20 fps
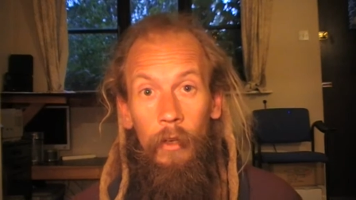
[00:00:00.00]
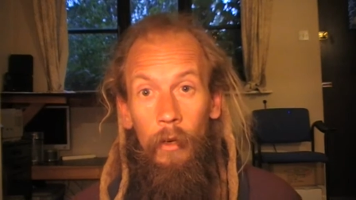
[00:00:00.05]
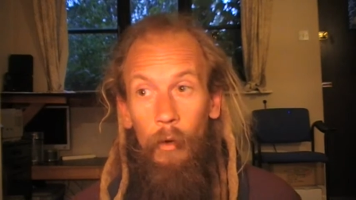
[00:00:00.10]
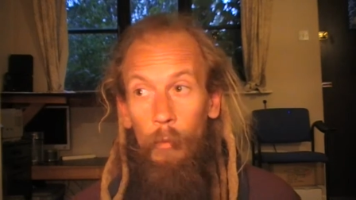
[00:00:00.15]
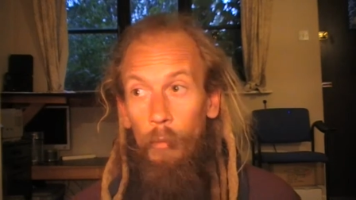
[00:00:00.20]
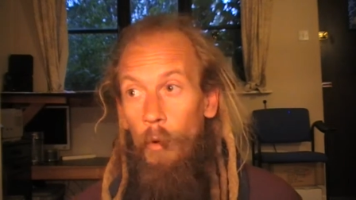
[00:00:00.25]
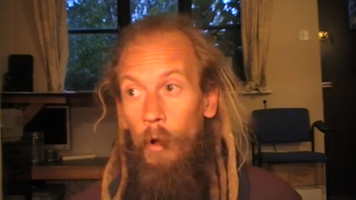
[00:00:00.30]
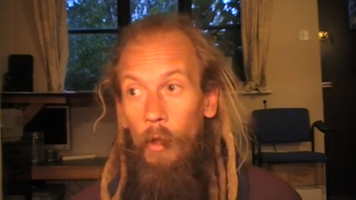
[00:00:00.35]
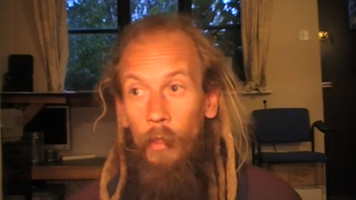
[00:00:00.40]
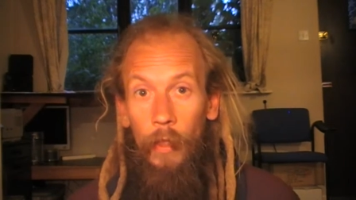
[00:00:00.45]

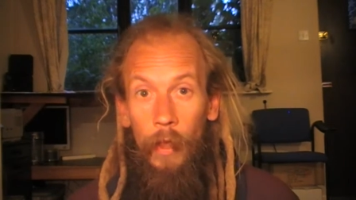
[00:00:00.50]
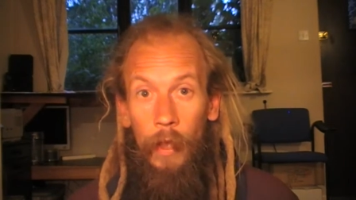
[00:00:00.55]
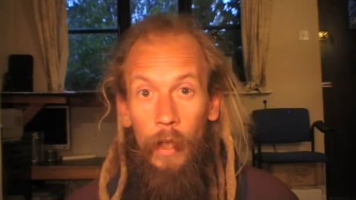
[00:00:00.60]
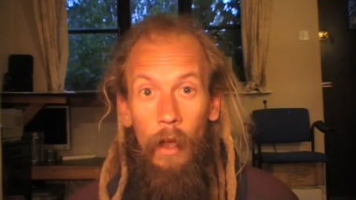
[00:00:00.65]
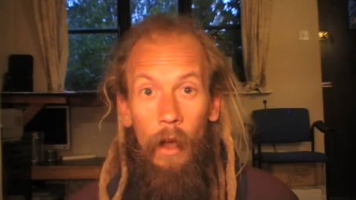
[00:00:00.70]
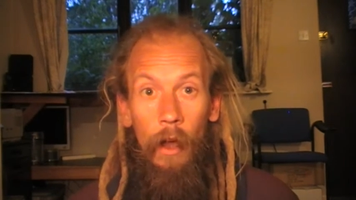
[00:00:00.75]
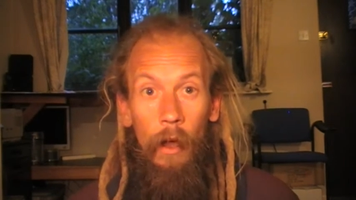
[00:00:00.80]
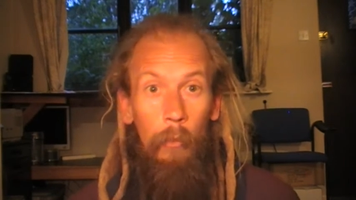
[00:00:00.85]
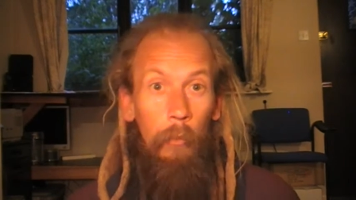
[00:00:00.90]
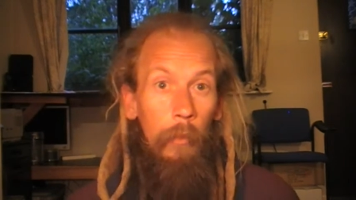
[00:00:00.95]
what they
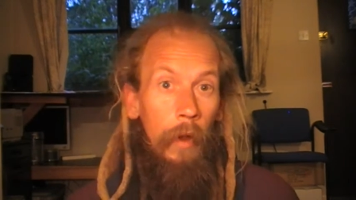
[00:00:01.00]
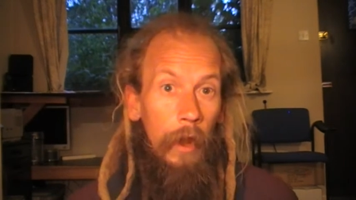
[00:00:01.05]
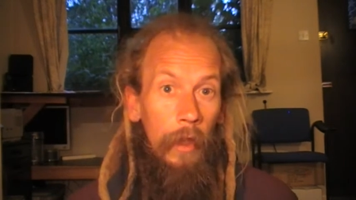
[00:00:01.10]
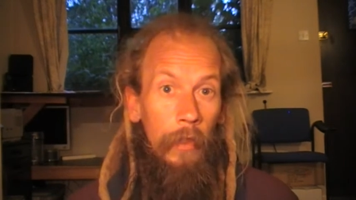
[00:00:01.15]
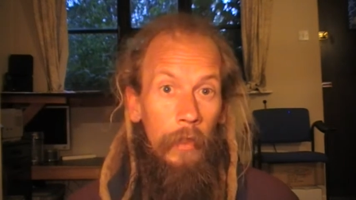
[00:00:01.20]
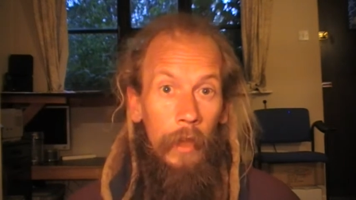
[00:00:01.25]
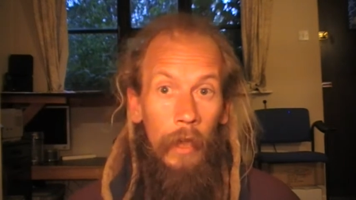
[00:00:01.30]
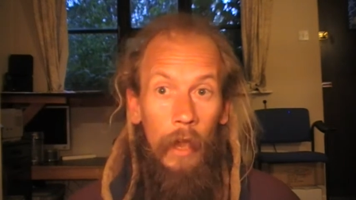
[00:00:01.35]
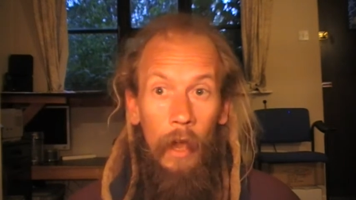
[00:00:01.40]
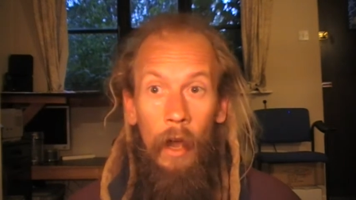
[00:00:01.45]
are and where
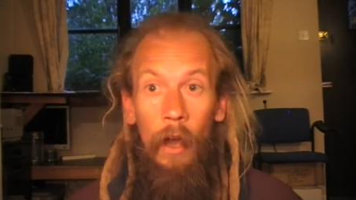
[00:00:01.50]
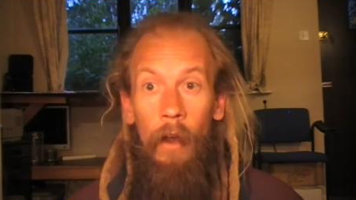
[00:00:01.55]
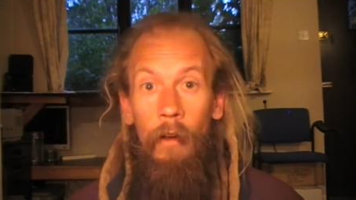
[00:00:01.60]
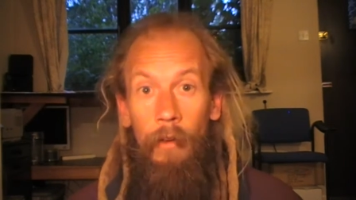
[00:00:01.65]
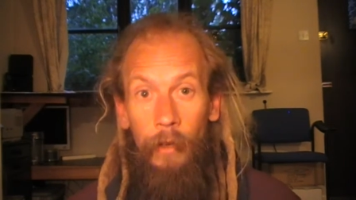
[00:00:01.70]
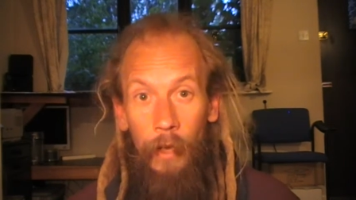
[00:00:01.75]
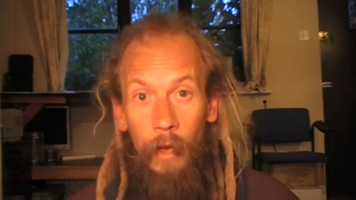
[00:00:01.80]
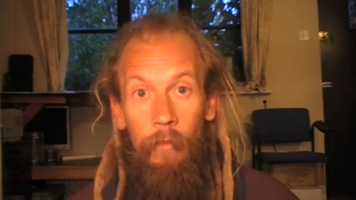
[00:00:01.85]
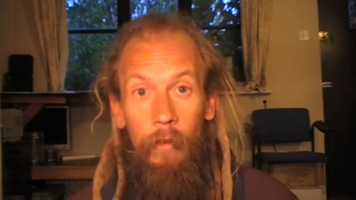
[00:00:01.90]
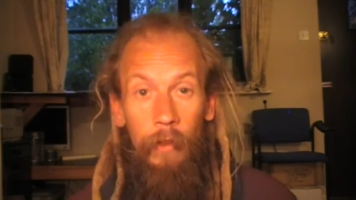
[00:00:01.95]
they are
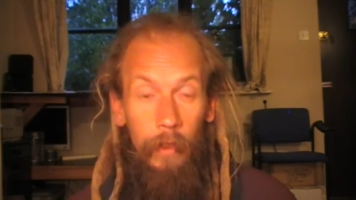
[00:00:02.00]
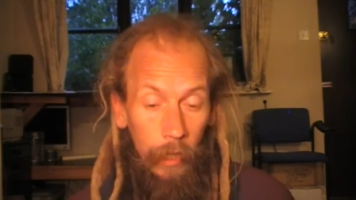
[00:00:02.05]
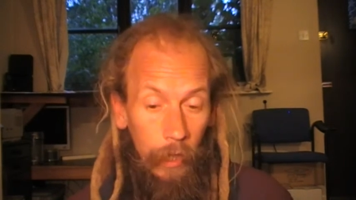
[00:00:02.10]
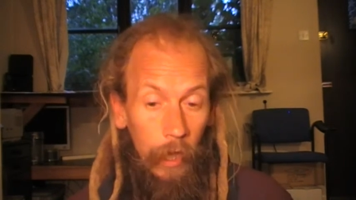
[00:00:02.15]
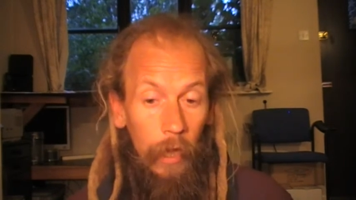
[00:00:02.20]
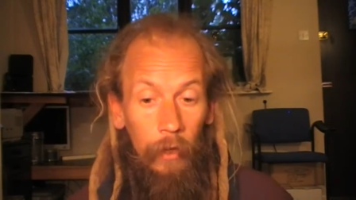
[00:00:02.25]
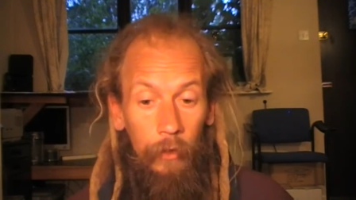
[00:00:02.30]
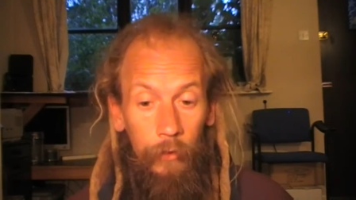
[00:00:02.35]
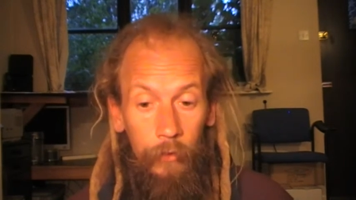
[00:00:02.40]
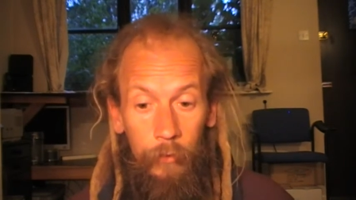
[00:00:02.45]
and everything
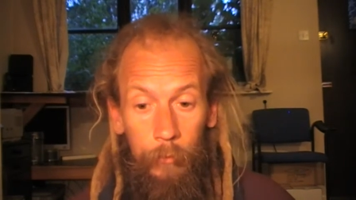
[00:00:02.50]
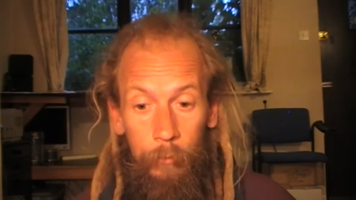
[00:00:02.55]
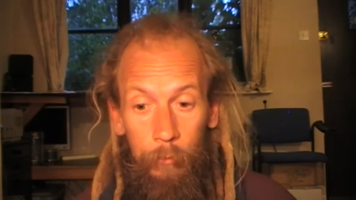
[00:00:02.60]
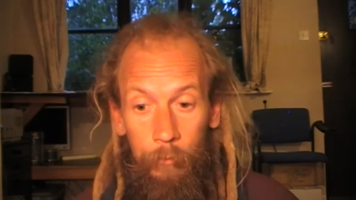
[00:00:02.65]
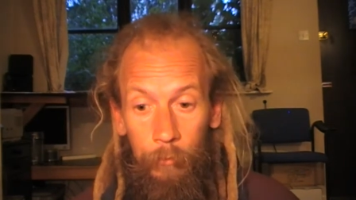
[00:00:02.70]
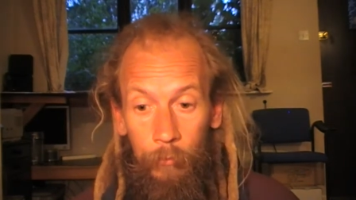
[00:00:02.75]
else.